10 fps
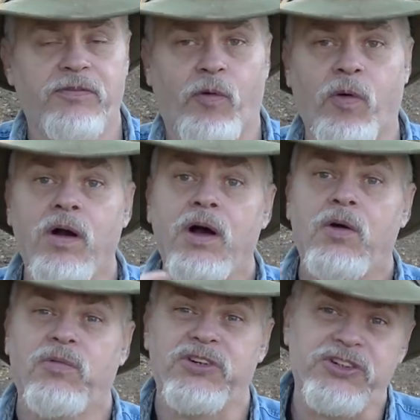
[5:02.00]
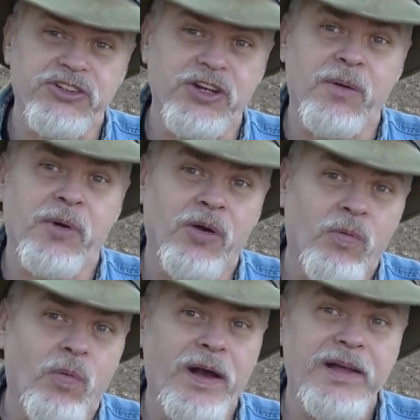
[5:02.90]
for was a summer
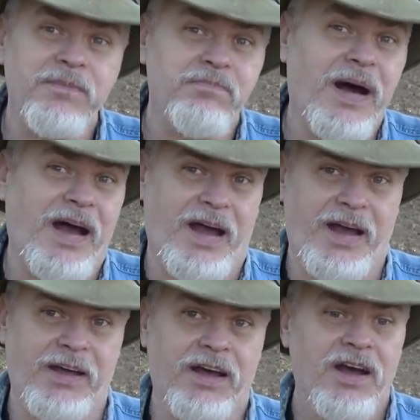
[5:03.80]
weight bag.